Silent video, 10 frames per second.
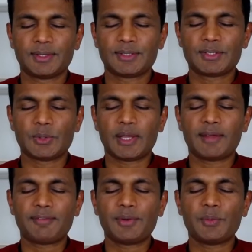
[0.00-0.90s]
to
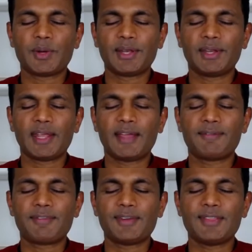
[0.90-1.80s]
everyone and
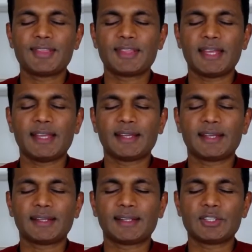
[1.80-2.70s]
everything
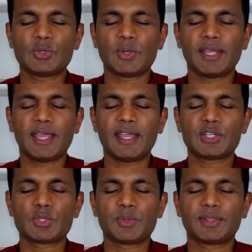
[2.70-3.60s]
that you
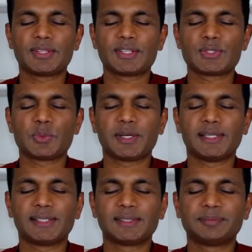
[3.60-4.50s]
engage with in this world.